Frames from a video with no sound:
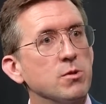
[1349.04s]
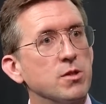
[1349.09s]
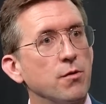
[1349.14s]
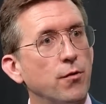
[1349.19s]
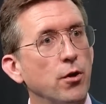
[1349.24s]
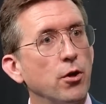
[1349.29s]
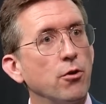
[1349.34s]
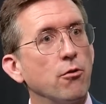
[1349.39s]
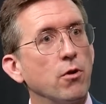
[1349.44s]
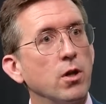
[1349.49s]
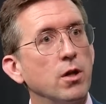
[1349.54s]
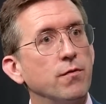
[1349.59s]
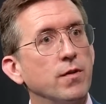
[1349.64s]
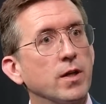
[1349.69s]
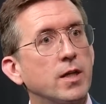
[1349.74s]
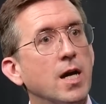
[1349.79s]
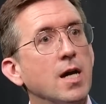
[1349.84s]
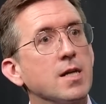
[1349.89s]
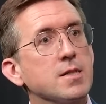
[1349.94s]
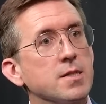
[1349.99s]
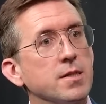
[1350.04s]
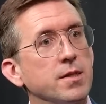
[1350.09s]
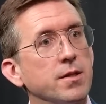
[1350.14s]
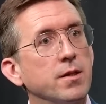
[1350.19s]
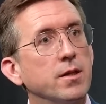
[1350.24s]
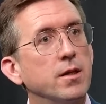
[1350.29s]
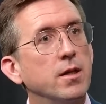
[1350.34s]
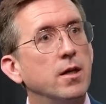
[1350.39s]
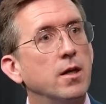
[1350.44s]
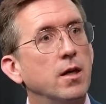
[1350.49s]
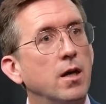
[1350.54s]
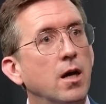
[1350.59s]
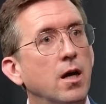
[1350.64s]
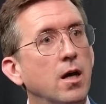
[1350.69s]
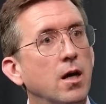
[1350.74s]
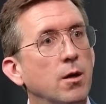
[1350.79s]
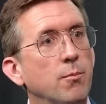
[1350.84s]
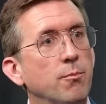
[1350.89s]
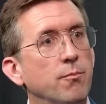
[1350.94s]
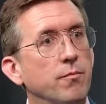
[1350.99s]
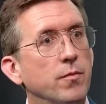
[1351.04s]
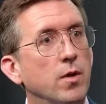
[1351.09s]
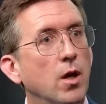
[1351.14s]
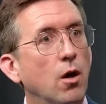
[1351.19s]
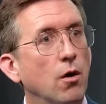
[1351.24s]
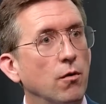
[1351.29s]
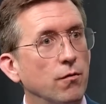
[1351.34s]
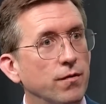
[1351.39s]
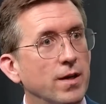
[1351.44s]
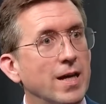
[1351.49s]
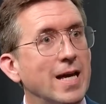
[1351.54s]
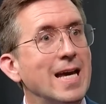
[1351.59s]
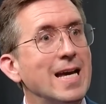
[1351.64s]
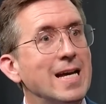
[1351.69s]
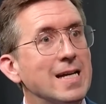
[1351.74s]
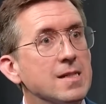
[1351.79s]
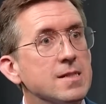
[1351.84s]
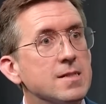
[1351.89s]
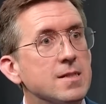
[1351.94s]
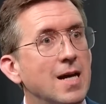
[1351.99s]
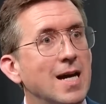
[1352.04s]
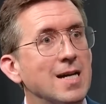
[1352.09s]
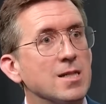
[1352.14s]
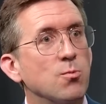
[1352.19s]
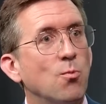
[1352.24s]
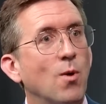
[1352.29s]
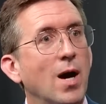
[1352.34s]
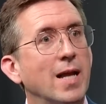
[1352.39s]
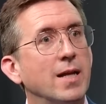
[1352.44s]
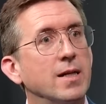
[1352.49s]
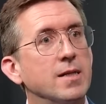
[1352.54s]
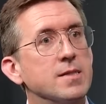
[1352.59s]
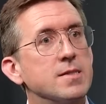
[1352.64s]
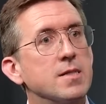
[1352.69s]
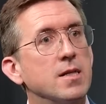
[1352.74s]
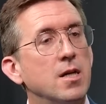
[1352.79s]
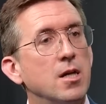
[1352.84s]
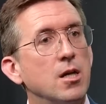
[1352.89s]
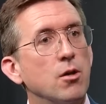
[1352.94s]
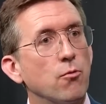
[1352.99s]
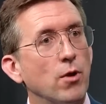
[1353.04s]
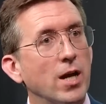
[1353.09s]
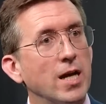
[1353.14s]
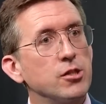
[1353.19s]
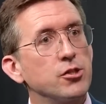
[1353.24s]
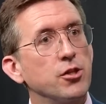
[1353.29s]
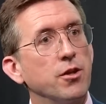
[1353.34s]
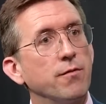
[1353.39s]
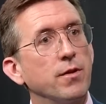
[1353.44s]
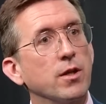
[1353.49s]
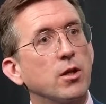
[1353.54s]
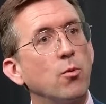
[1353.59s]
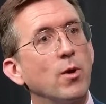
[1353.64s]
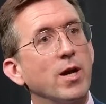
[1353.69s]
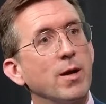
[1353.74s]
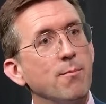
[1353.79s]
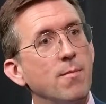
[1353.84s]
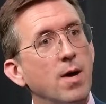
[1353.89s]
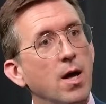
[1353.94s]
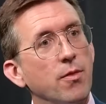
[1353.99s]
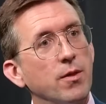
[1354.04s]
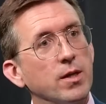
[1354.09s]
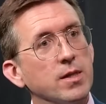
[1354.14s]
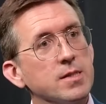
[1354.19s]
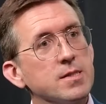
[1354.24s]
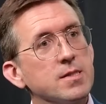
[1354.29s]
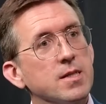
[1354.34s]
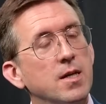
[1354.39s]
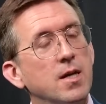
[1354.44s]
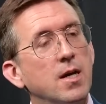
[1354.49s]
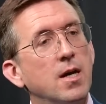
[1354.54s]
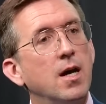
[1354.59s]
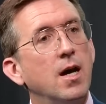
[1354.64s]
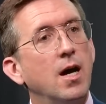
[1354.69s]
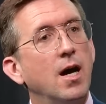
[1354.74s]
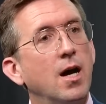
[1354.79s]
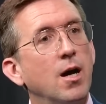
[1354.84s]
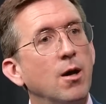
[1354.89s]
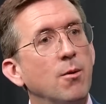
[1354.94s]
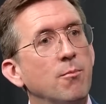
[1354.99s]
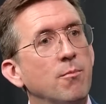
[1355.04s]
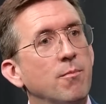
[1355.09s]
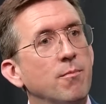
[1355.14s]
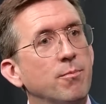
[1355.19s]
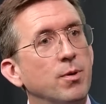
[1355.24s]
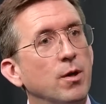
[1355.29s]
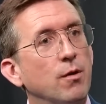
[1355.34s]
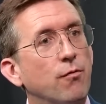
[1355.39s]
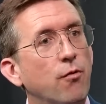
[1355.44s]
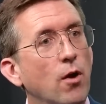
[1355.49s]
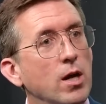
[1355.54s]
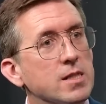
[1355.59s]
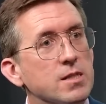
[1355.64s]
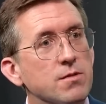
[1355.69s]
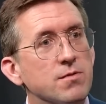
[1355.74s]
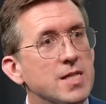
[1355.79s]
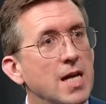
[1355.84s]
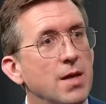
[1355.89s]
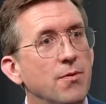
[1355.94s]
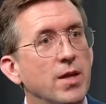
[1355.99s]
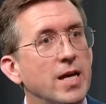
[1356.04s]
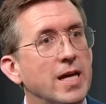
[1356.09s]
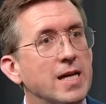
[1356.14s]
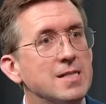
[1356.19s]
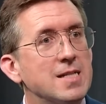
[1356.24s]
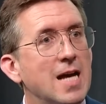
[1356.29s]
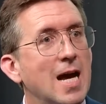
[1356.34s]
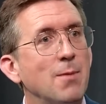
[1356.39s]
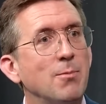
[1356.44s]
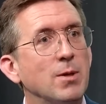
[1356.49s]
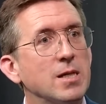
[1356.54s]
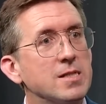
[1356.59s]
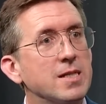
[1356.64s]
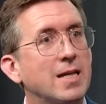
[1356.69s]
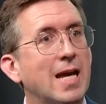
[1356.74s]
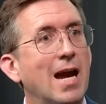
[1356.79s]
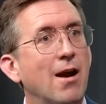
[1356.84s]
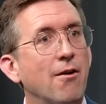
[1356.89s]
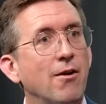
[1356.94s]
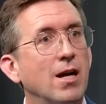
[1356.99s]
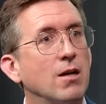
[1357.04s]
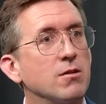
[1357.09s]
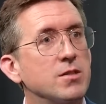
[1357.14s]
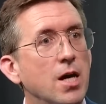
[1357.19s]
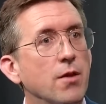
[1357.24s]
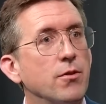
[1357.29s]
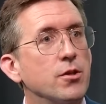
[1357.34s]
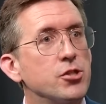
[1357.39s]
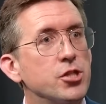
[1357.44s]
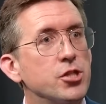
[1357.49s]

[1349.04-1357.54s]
funeral of a cousin of his, as well as relation of the Queen Mother's. But friends have said that he's happy to carry out other